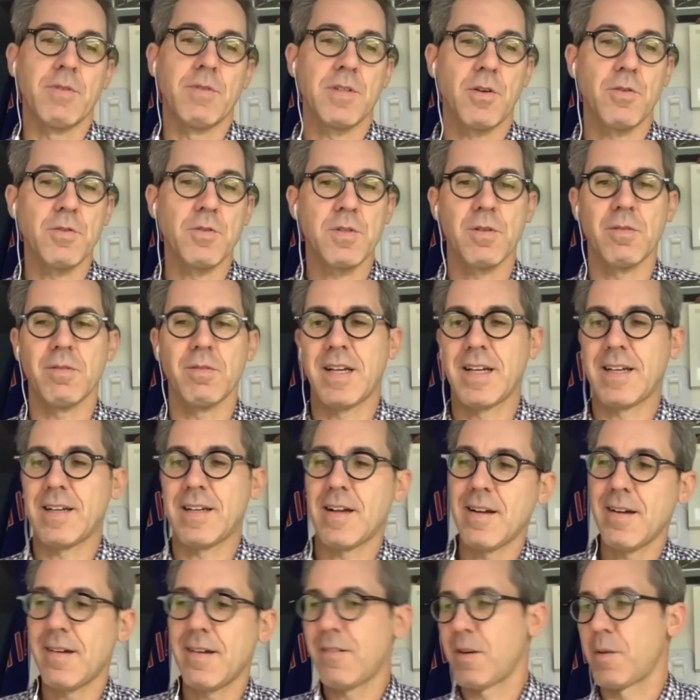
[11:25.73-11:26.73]
And I was
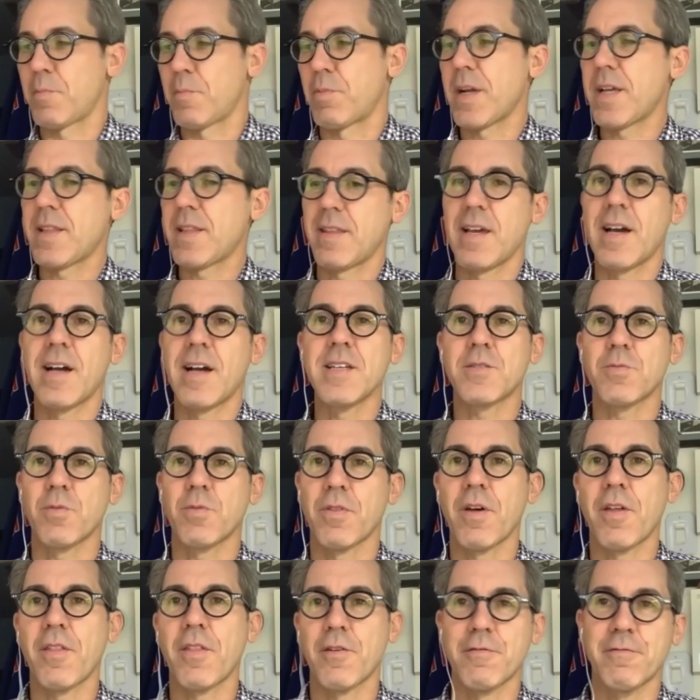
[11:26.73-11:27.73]
also like, I want to break
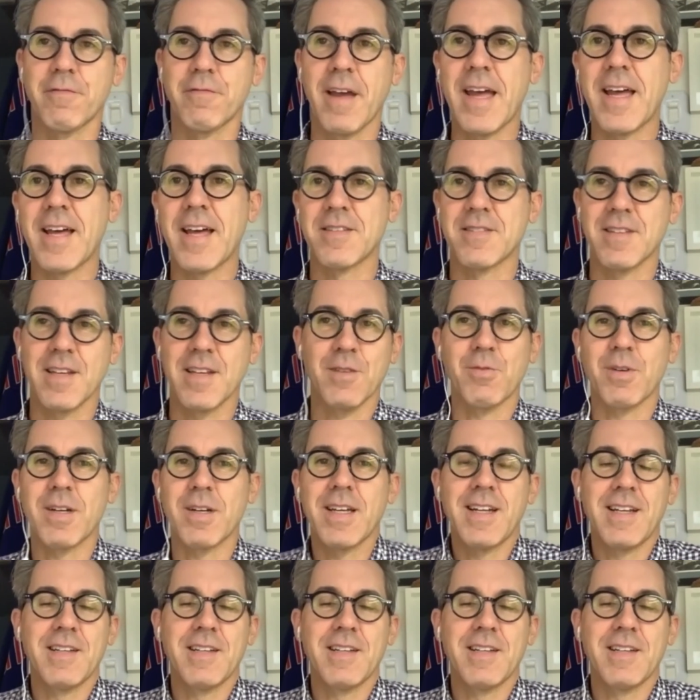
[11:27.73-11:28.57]
the ice with other fans.